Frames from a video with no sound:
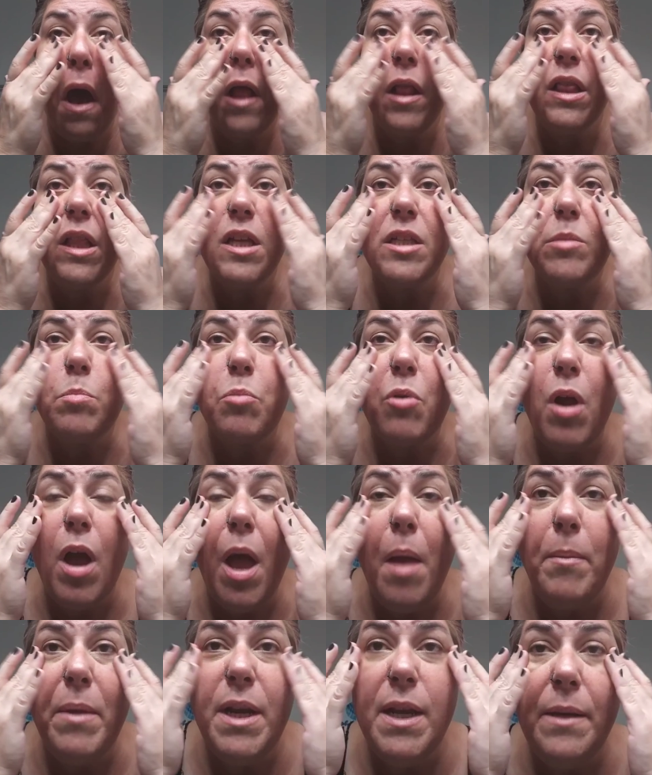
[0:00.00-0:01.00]
less
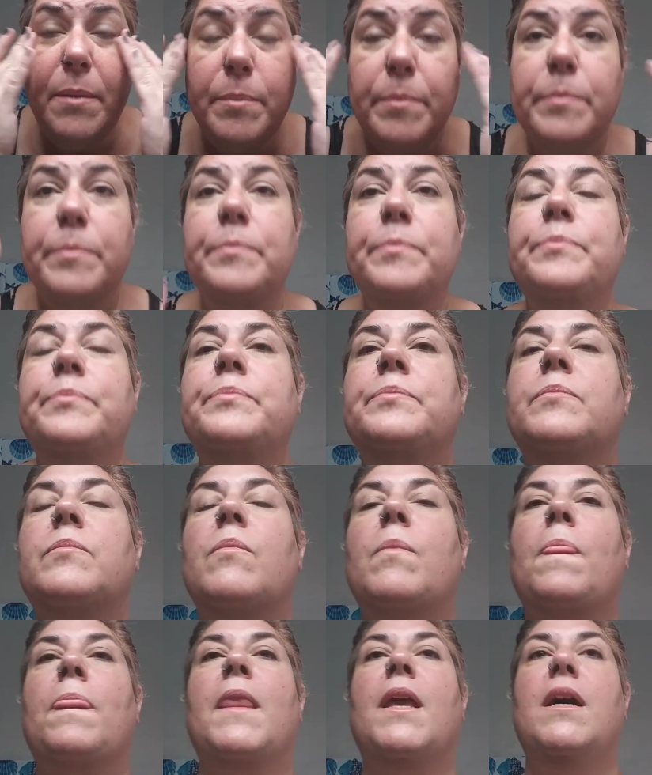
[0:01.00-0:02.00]
prominent,
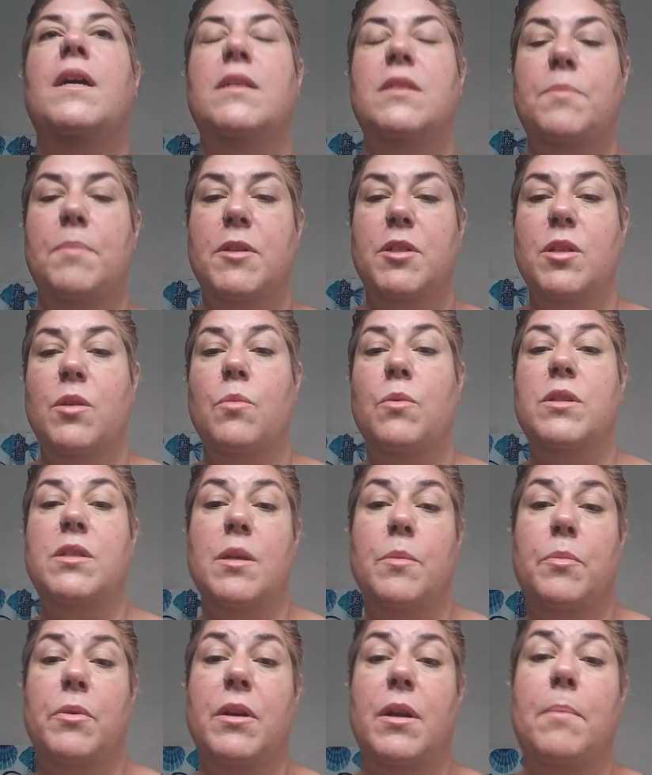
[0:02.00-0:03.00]
especially once
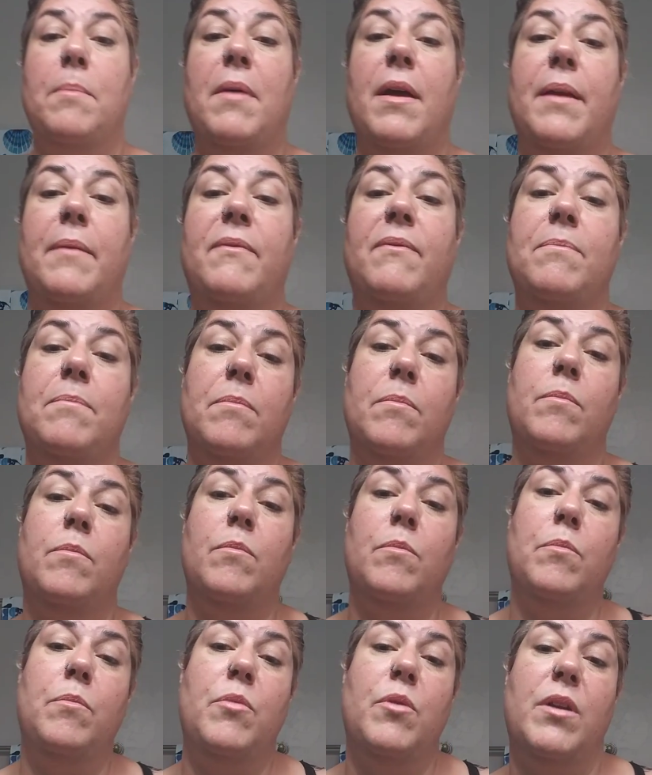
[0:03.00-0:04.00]
I put on
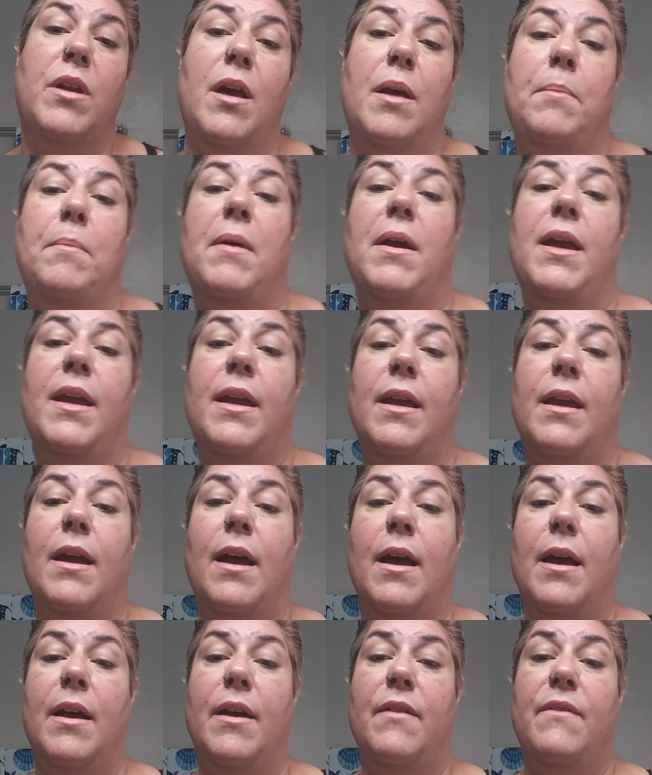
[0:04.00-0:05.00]
my
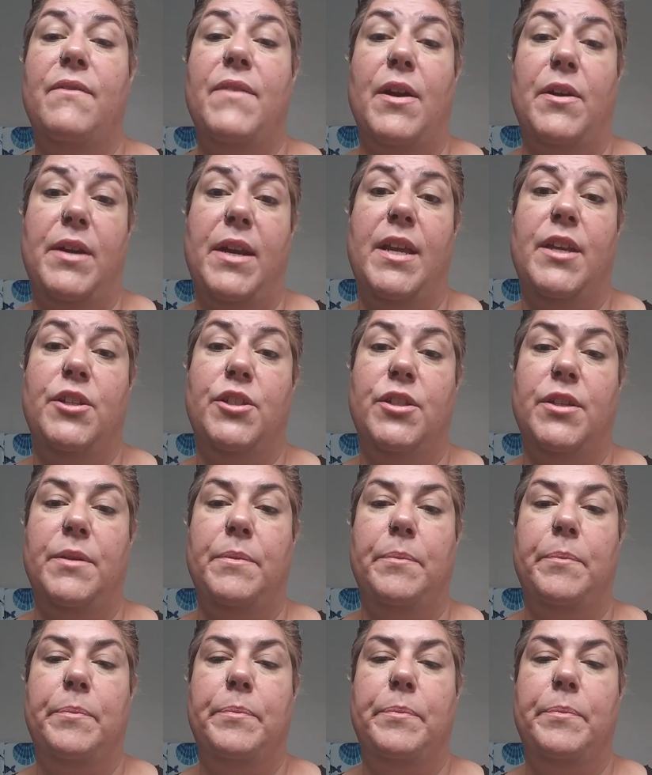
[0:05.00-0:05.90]
foundation,